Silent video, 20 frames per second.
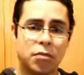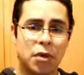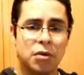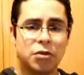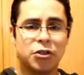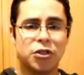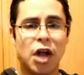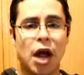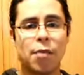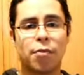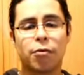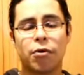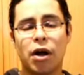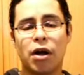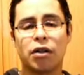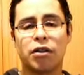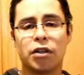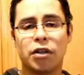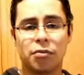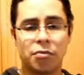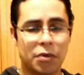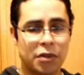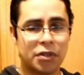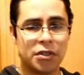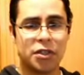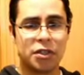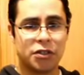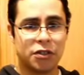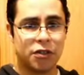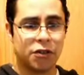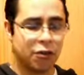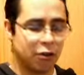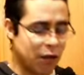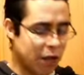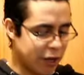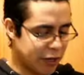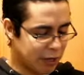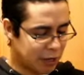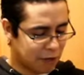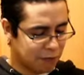and shop around a little bit, see to your
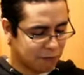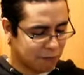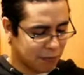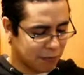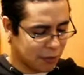liking.